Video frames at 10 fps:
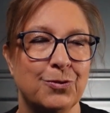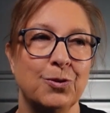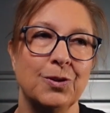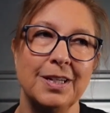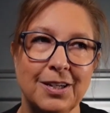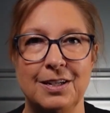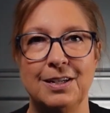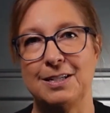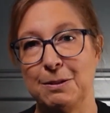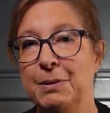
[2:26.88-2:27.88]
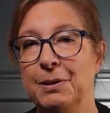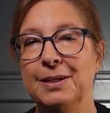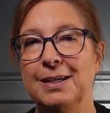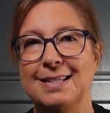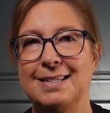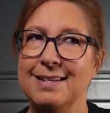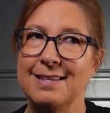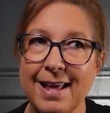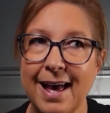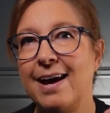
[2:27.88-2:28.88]
really good experience.
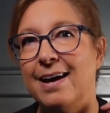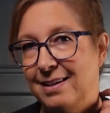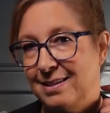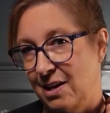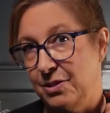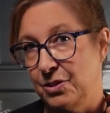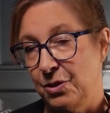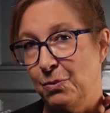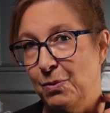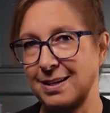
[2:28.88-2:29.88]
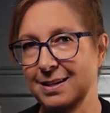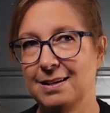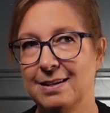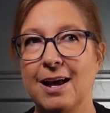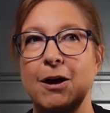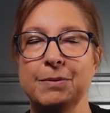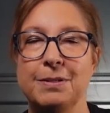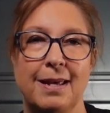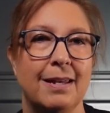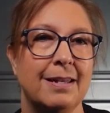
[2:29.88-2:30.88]
And that is also what
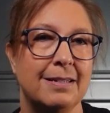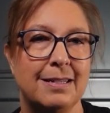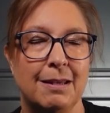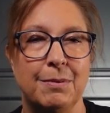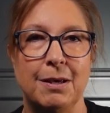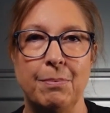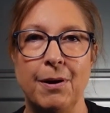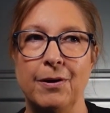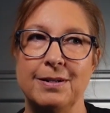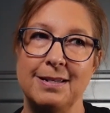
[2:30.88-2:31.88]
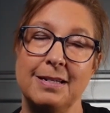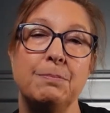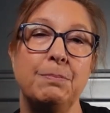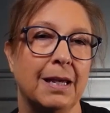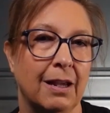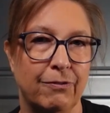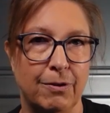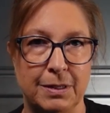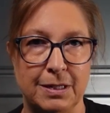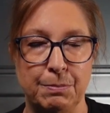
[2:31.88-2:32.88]
helps set his C M E apart, is that he's speaking
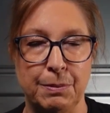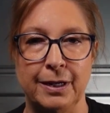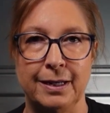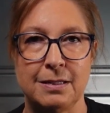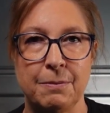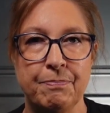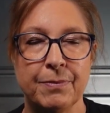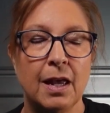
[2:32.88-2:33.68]
from experience.